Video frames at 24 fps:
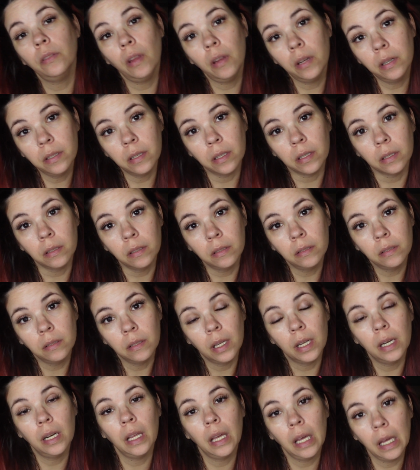London,
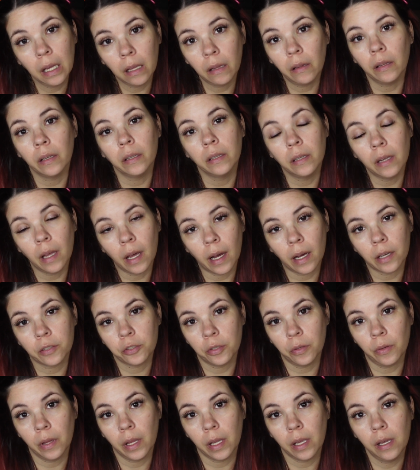in England
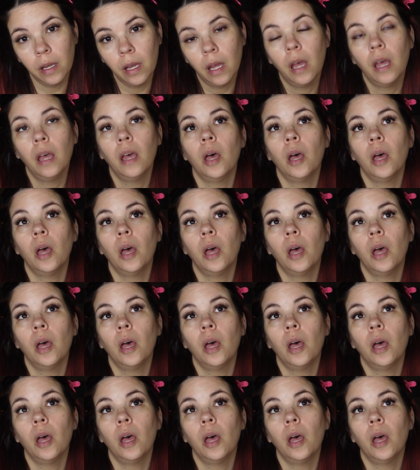actually,